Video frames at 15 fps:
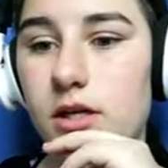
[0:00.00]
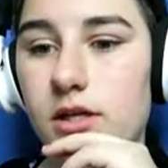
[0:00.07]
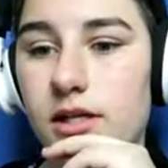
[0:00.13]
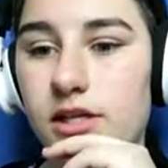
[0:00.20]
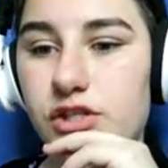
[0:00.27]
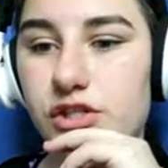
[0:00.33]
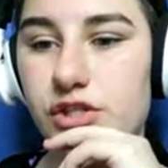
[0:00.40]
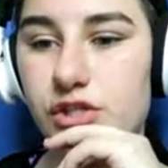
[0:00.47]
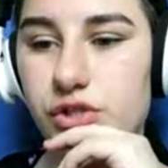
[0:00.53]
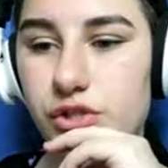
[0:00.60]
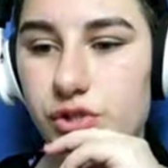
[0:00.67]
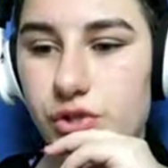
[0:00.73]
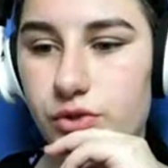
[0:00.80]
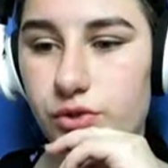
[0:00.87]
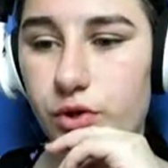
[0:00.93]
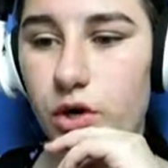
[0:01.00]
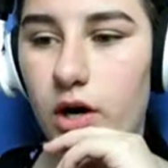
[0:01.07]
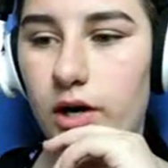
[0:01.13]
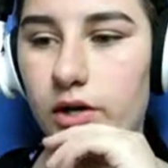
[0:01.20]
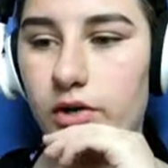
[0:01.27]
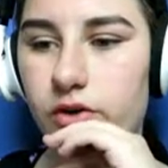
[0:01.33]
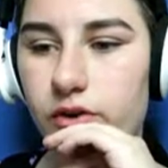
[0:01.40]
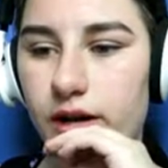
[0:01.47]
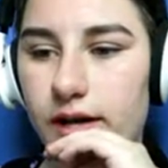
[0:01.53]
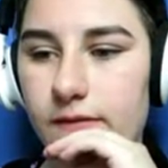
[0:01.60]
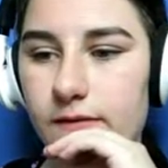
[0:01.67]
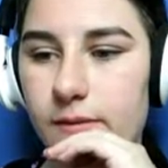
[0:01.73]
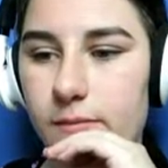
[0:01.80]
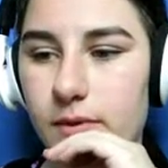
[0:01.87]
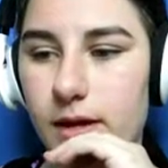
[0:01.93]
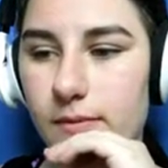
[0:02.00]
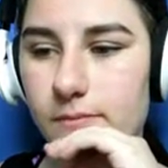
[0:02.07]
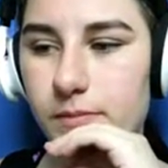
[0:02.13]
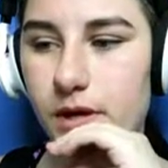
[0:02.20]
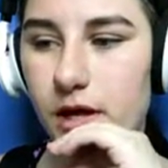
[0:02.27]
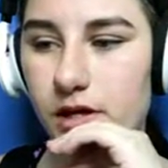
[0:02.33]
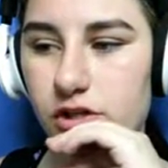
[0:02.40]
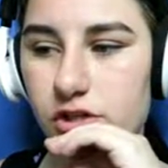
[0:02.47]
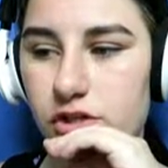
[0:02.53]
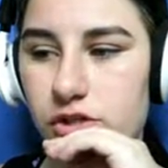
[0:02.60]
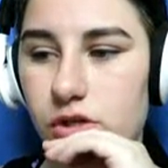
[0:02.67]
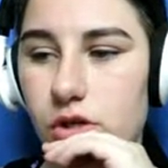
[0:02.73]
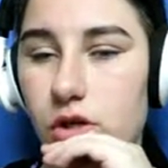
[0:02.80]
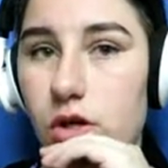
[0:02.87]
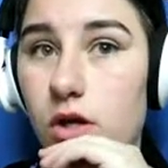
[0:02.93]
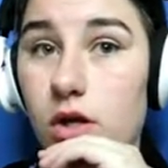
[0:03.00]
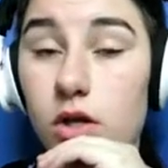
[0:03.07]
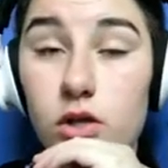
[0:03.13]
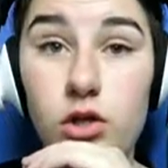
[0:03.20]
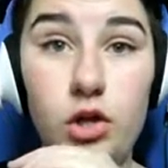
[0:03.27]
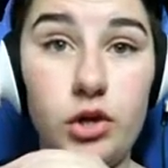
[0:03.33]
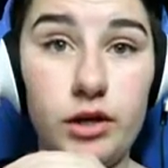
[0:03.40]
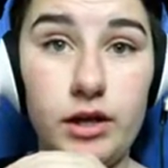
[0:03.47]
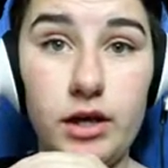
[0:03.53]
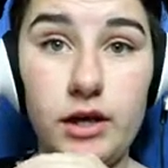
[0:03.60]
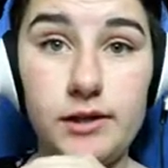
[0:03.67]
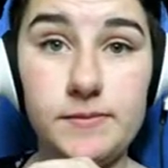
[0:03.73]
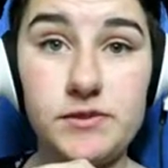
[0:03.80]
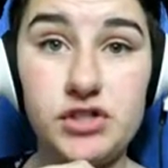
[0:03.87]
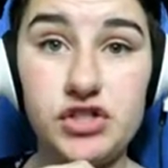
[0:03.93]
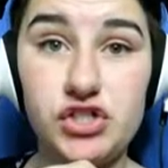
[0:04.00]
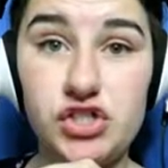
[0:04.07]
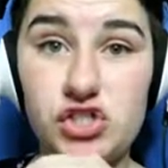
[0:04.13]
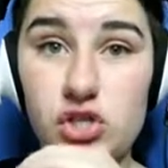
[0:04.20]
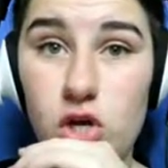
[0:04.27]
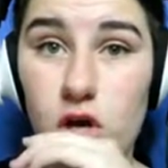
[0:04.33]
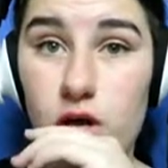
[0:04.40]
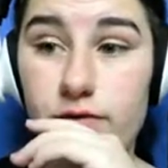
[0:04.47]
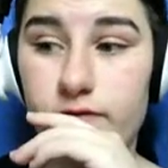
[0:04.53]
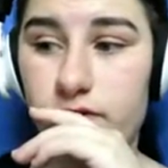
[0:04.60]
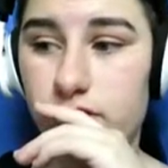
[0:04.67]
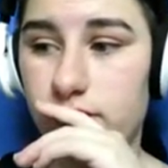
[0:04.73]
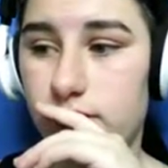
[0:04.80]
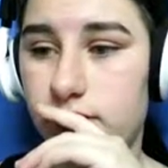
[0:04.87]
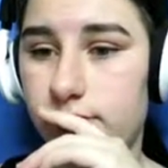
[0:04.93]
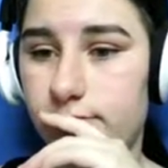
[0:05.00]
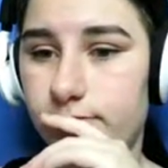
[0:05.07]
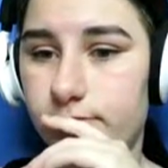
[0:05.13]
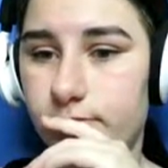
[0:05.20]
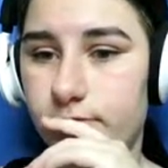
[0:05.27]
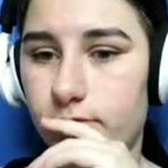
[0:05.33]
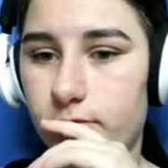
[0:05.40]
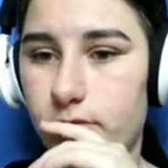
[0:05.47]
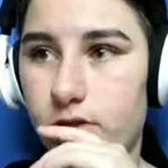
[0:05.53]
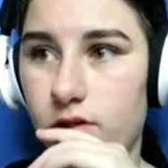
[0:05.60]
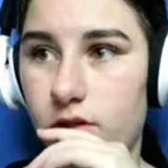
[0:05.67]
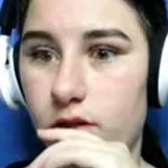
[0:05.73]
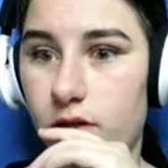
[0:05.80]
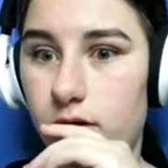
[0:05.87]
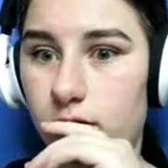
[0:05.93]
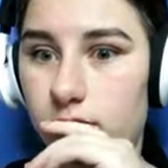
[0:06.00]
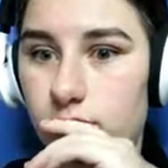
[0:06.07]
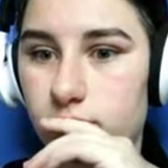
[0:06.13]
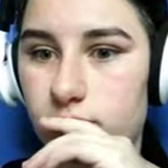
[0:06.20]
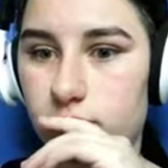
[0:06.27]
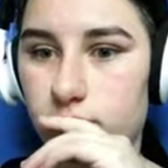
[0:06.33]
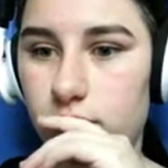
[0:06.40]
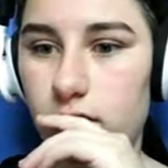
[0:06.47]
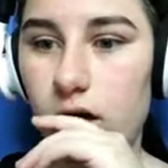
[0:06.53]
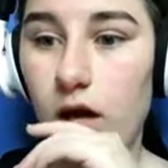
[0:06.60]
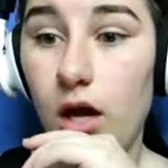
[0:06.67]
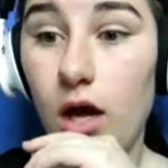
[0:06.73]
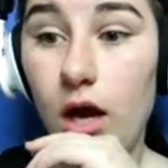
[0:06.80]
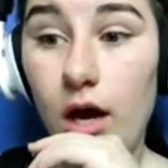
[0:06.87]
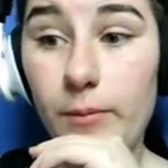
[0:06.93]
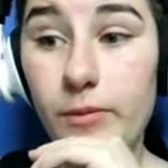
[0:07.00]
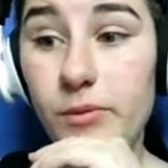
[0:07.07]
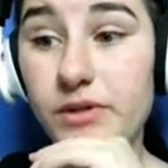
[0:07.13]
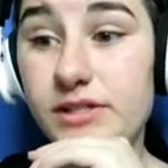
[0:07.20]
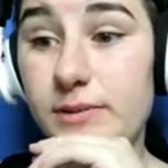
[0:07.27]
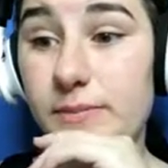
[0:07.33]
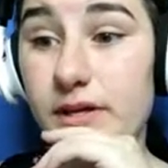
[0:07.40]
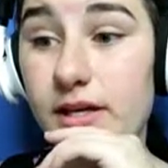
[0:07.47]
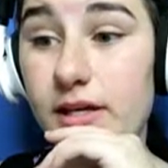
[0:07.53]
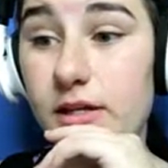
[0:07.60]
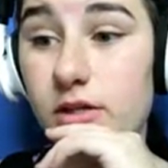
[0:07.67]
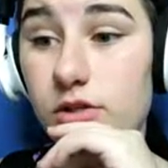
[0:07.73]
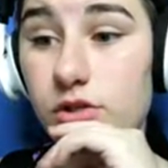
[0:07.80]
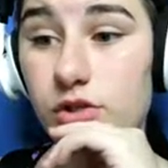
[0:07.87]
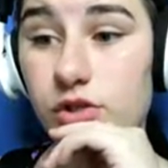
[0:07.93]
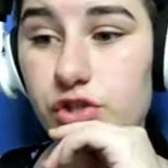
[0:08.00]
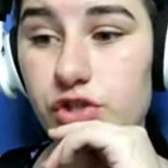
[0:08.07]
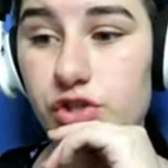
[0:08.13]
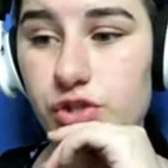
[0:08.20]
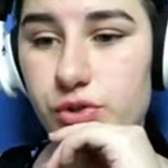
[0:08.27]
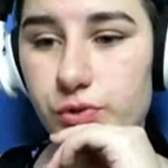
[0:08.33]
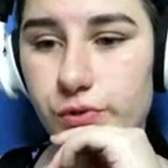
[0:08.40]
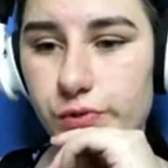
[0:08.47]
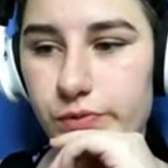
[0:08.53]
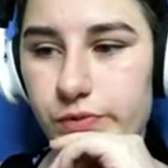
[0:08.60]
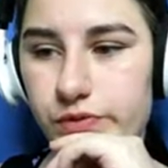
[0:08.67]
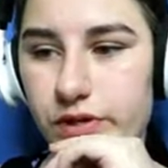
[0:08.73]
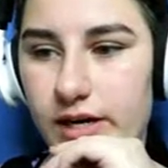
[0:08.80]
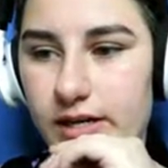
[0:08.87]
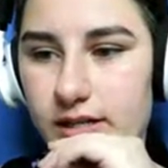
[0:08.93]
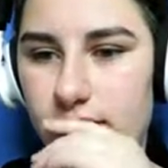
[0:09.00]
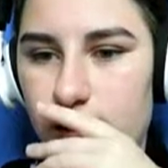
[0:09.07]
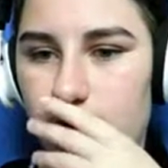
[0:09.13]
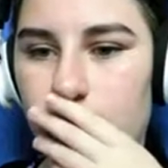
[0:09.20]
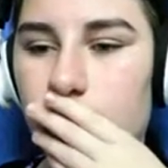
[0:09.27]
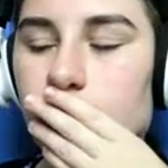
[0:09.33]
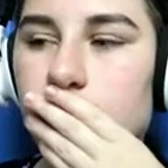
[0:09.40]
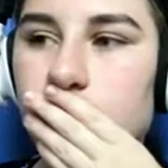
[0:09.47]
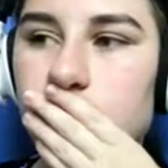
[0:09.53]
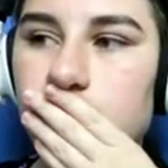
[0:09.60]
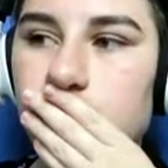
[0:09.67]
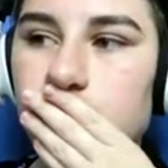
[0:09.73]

They're sure craving that punch. Look, here comes a servant. Uh-oh. I want to be in your shoes right now.